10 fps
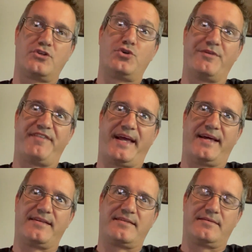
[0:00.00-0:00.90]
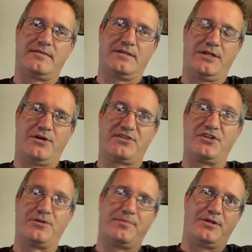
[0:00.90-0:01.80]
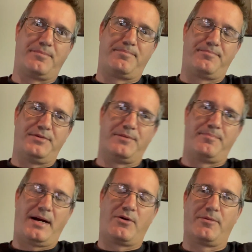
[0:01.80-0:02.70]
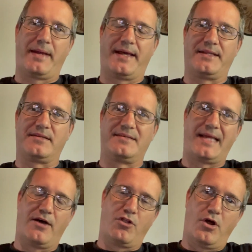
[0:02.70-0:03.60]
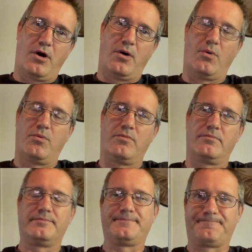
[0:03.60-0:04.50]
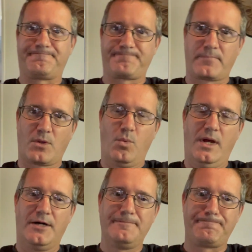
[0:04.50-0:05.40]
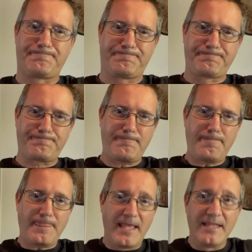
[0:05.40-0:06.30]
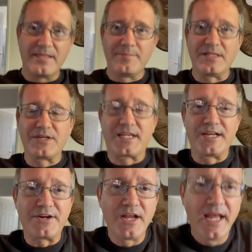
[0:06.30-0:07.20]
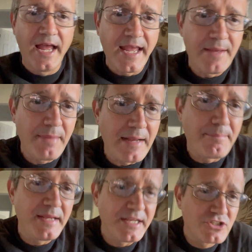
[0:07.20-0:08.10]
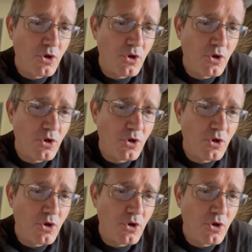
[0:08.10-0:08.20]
too advanced, so your power band is down low. Well, let me look here. It made peak